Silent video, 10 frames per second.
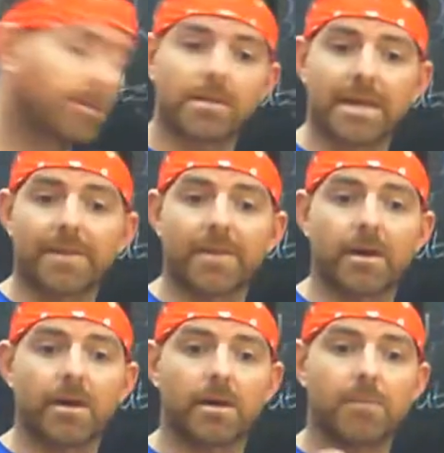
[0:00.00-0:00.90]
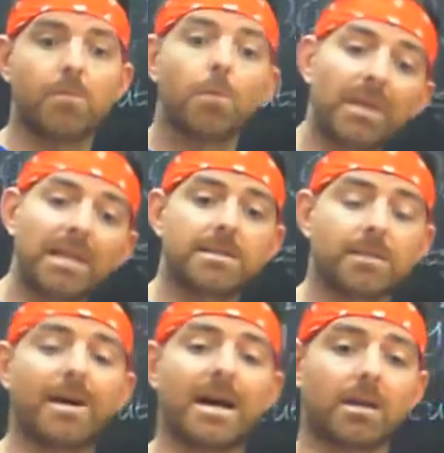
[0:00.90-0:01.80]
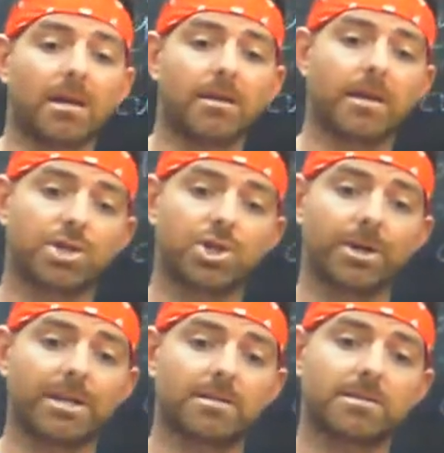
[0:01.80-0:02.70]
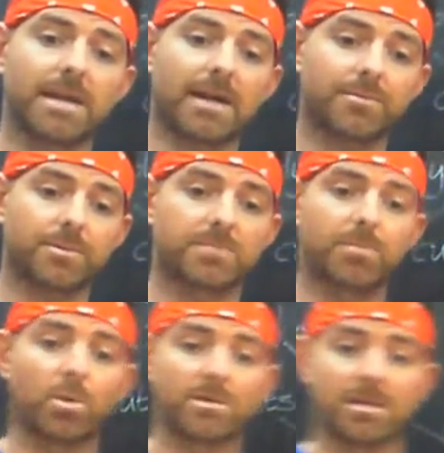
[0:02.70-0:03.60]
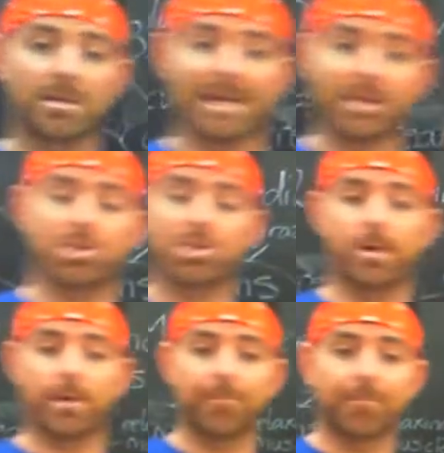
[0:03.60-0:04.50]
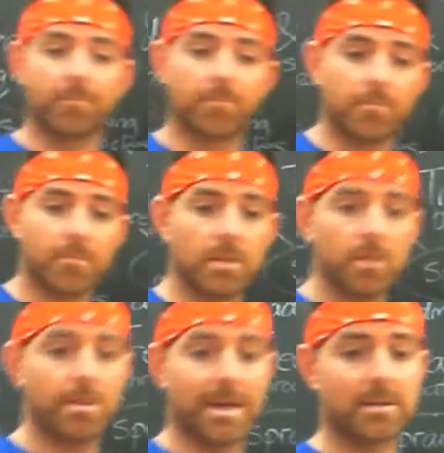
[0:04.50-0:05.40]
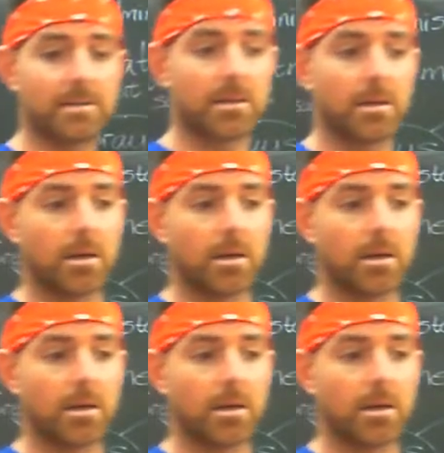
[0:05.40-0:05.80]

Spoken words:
get their mobility back in their joints after a sporting injury. Yes.